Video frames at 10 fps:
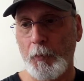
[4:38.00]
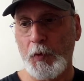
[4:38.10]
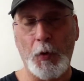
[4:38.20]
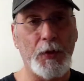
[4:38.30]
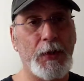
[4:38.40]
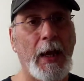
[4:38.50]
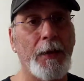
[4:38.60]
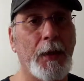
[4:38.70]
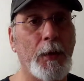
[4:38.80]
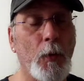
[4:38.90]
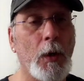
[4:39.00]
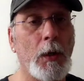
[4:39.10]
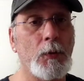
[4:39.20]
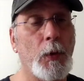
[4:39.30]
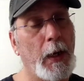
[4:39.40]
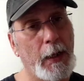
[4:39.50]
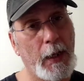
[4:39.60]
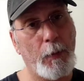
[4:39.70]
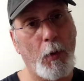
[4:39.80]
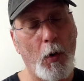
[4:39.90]
So the sad thing was, when I
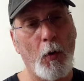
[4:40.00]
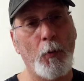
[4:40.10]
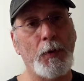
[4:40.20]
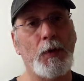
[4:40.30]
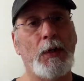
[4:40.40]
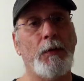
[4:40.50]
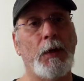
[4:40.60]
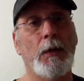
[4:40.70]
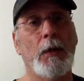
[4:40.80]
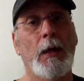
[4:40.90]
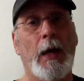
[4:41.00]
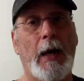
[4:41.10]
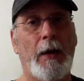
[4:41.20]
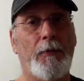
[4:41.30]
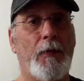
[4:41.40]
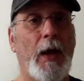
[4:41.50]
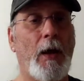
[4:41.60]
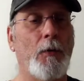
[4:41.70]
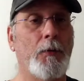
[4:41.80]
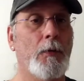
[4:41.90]
came home this evening, I
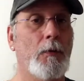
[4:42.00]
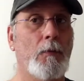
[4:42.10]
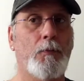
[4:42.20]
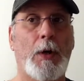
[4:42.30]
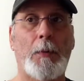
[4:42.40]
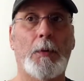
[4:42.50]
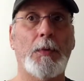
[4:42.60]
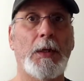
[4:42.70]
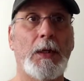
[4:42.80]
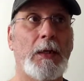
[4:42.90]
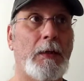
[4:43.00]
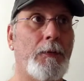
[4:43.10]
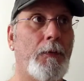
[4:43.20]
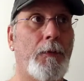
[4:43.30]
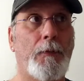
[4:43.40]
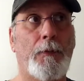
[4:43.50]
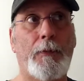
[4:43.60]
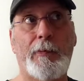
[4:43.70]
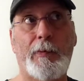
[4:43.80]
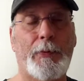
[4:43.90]
found probably
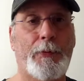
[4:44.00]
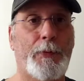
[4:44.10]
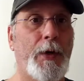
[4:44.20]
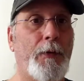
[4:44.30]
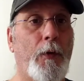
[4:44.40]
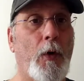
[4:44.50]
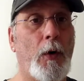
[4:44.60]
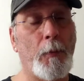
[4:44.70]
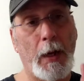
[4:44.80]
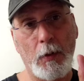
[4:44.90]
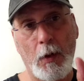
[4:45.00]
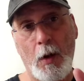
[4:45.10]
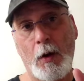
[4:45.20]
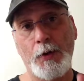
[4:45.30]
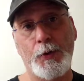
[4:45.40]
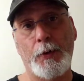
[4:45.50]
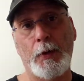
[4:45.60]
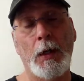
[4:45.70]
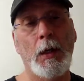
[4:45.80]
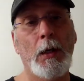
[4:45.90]
3 or 4 of my larger
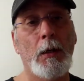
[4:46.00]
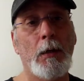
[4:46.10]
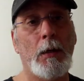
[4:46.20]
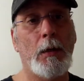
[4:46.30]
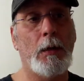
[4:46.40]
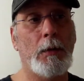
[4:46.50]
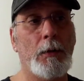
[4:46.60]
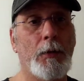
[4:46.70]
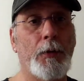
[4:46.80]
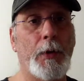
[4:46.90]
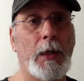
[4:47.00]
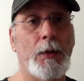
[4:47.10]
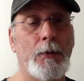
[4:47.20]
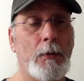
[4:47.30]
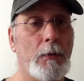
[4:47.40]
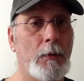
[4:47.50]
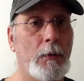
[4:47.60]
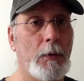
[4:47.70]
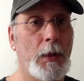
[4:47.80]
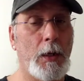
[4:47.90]
green
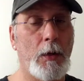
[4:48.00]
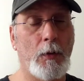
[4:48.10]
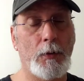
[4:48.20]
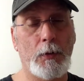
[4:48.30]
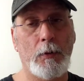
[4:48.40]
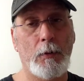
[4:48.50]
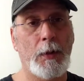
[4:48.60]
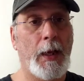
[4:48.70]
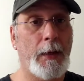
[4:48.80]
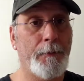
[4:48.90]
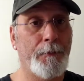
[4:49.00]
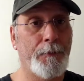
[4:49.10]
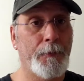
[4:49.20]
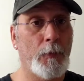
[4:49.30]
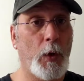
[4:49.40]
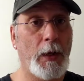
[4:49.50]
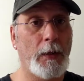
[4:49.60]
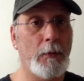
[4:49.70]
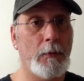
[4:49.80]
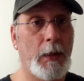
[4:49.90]
neos dead,
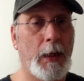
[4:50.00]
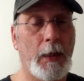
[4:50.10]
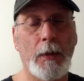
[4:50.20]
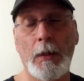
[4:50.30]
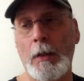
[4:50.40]
white dead.